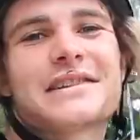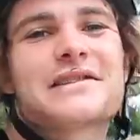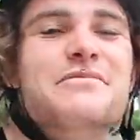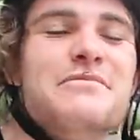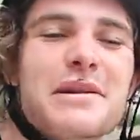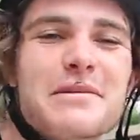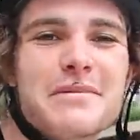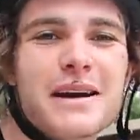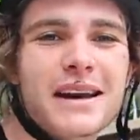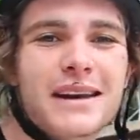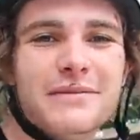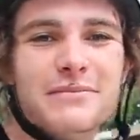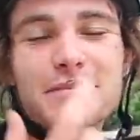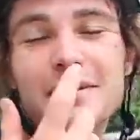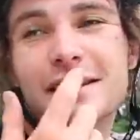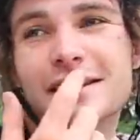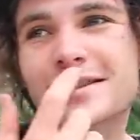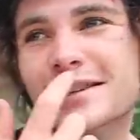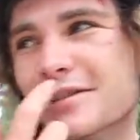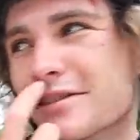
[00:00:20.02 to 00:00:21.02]
Couldn't be better,
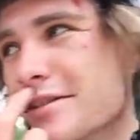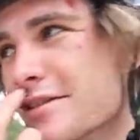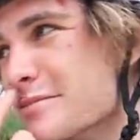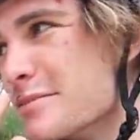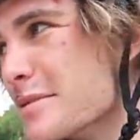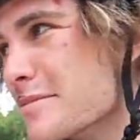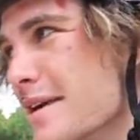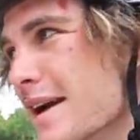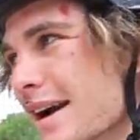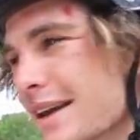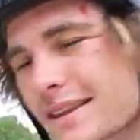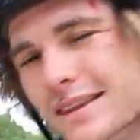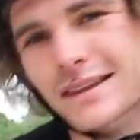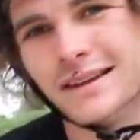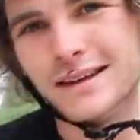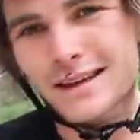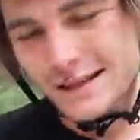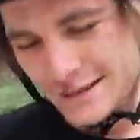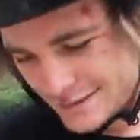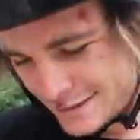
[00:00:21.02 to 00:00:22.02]
bit of stitches in my mouth.
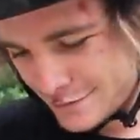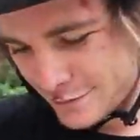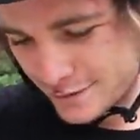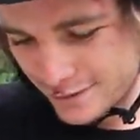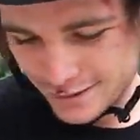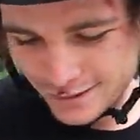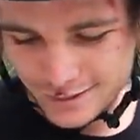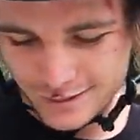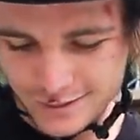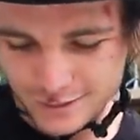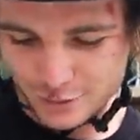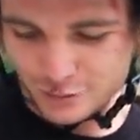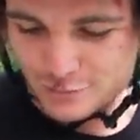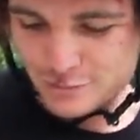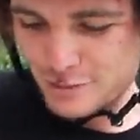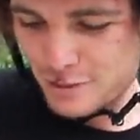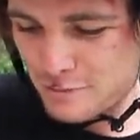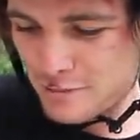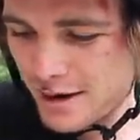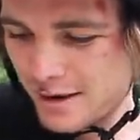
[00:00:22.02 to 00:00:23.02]
Still got the
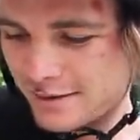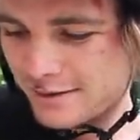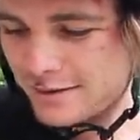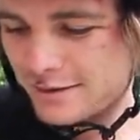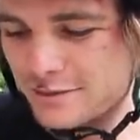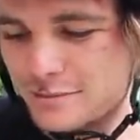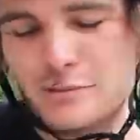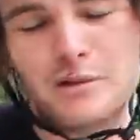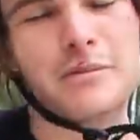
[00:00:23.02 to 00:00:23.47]
hospital bracelet on.